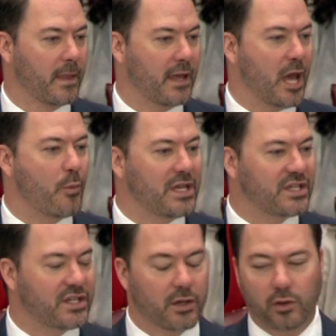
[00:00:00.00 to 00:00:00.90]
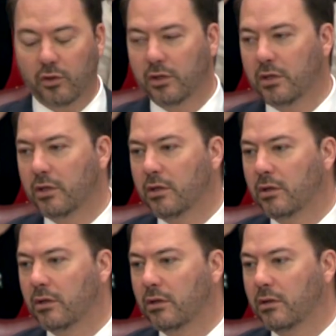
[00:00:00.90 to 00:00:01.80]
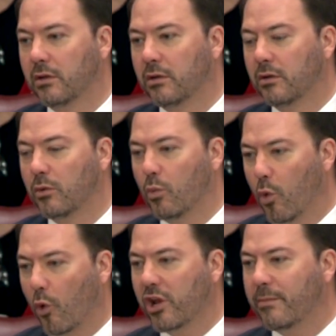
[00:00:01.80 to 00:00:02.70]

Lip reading: And we still worry